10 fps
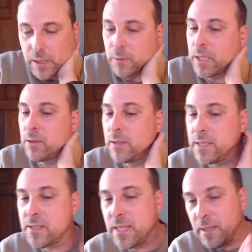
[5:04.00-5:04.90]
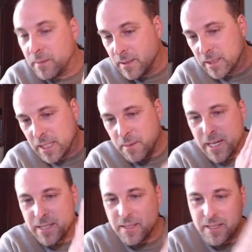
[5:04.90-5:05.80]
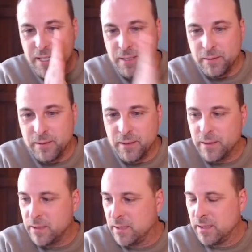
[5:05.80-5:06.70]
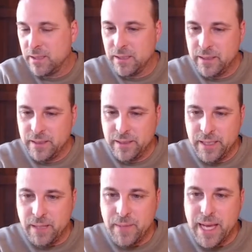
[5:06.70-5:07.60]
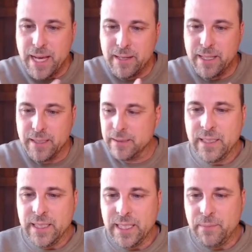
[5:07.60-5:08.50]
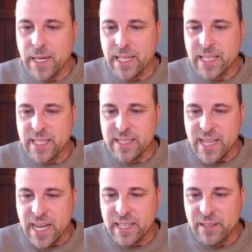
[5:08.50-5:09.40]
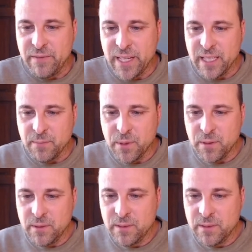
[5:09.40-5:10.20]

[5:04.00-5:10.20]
we go. Let's see. Come on, Cecile. Help me out here. E bike is not available